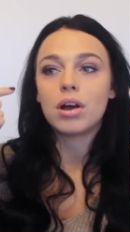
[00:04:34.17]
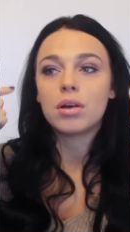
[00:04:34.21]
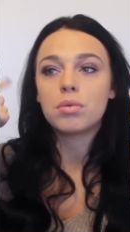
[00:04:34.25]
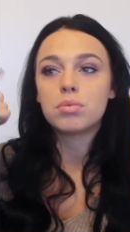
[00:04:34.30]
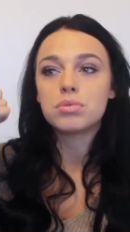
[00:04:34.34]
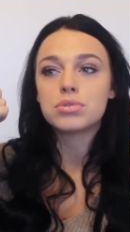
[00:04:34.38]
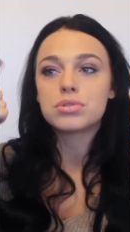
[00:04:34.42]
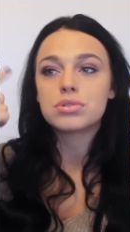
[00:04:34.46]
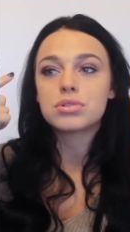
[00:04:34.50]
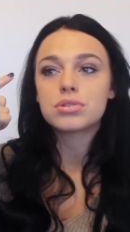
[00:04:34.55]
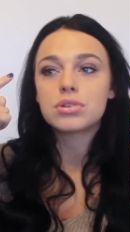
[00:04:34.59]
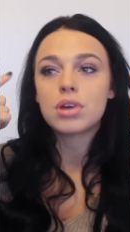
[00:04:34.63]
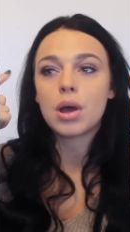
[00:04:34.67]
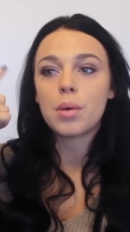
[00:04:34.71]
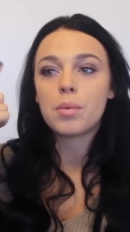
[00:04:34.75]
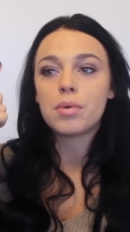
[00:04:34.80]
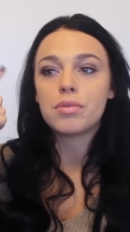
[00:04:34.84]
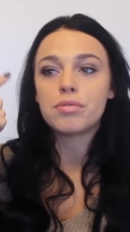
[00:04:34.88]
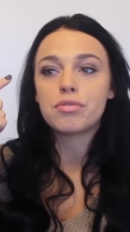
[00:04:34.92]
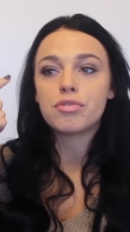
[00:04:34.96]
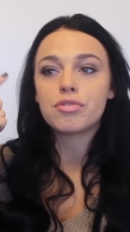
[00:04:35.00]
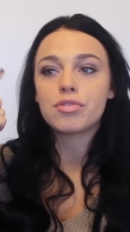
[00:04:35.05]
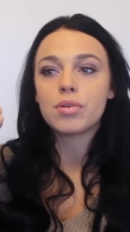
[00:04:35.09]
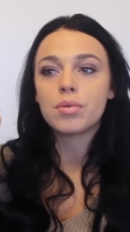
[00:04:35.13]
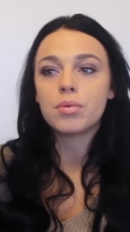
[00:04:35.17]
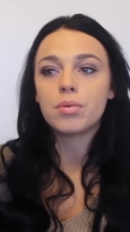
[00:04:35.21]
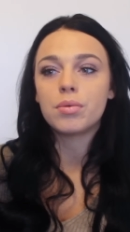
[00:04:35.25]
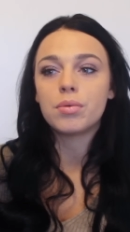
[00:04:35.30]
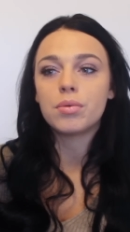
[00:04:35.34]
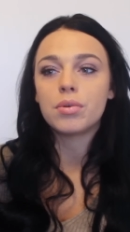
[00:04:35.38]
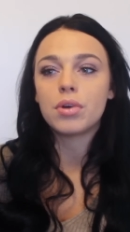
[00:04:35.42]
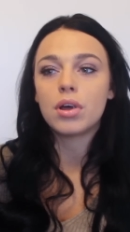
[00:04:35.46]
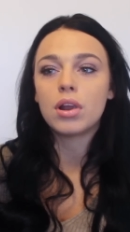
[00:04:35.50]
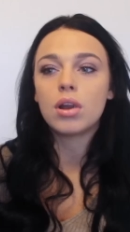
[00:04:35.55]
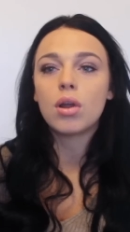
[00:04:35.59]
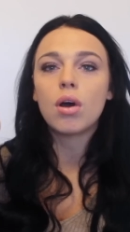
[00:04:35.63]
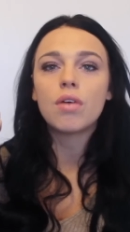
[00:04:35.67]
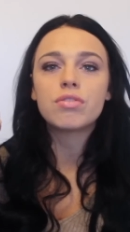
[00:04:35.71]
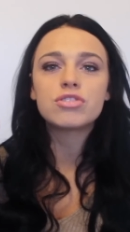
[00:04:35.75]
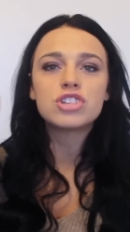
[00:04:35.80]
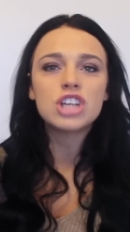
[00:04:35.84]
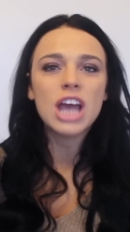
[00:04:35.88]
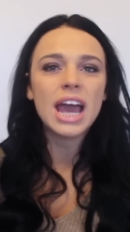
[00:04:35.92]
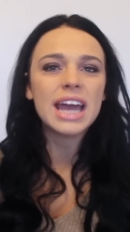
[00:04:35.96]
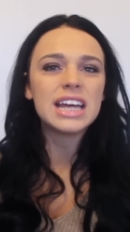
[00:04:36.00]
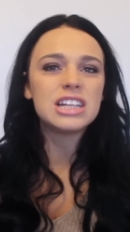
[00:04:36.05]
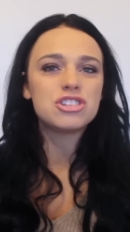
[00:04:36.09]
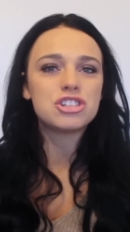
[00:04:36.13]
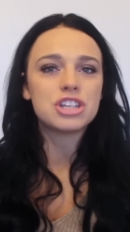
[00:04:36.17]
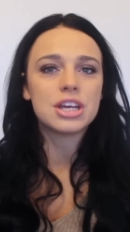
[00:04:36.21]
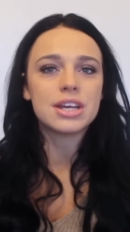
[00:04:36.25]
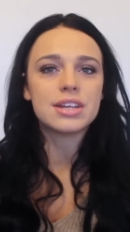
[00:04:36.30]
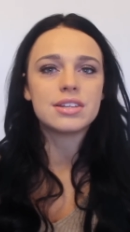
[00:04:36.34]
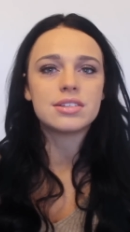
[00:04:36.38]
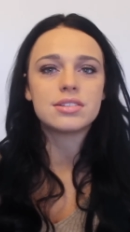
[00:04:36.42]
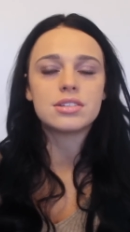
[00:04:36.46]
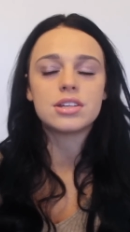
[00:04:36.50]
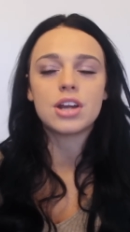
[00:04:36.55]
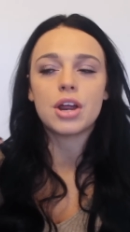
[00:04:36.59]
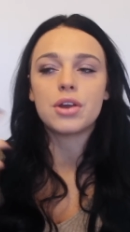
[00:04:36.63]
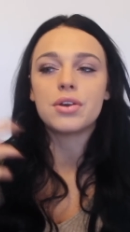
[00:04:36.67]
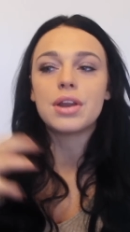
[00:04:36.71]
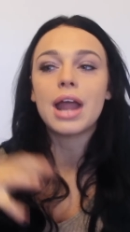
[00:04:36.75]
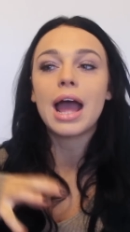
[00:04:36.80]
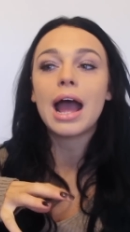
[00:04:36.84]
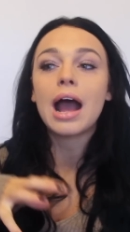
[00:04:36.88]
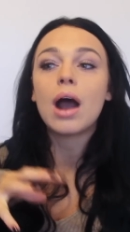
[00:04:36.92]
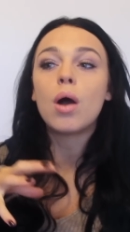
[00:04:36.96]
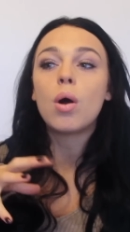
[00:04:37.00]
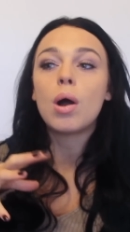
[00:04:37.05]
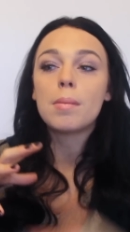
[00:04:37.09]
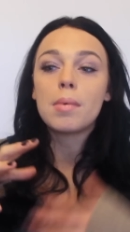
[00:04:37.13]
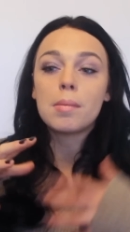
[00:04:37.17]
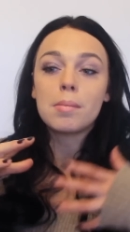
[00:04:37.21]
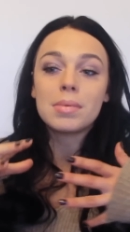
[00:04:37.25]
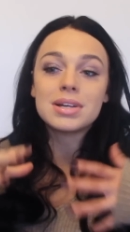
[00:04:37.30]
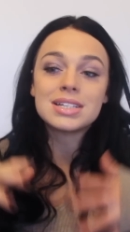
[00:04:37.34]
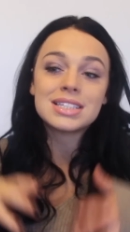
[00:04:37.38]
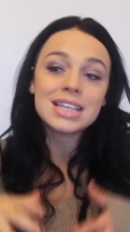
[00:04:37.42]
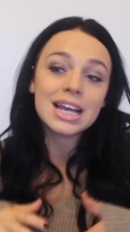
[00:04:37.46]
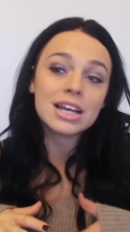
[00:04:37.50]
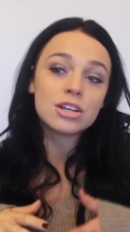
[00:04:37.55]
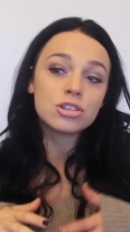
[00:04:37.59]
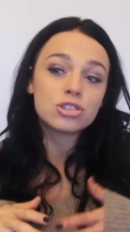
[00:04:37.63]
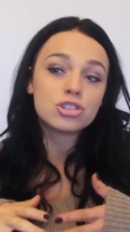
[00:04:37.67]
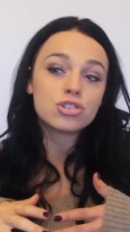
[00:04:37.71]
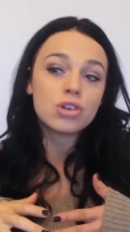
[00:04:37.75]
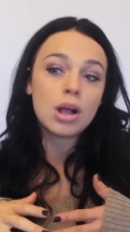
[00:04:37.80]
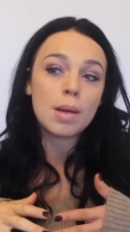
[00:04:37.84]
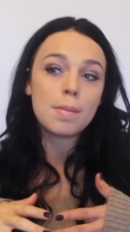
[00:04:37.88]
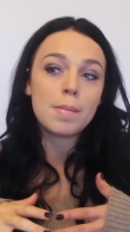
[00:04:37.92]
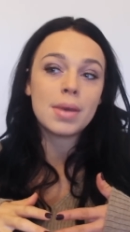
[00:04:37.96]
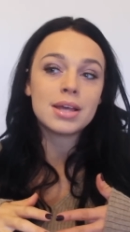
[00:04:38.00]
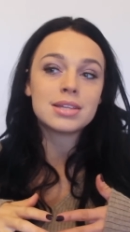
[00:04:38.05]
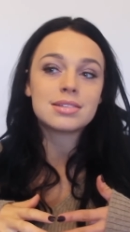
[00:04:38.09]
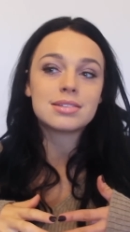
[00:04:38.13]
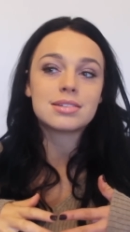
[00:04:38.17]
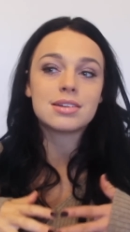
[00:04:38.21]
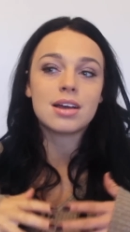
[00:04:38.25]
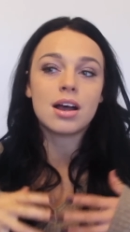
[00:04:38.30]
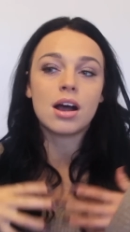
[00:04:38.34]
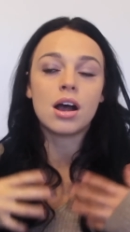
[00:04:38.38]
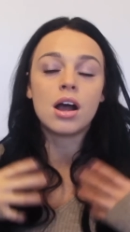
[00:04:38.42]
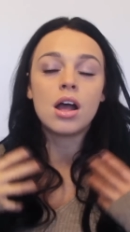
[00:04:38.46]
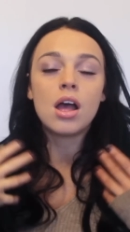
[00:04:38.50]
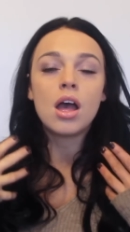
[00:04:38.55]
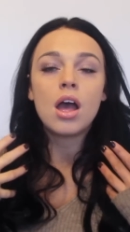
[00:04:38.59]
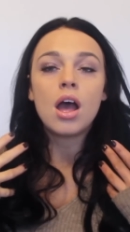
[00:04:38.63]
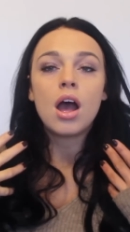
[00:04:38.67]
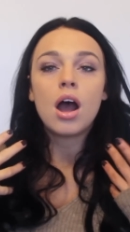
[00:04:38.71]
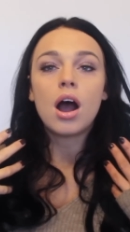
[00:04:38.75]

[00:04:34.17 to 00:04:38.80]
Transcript: I, was going through a lot of changes you know now I'm in my second trimester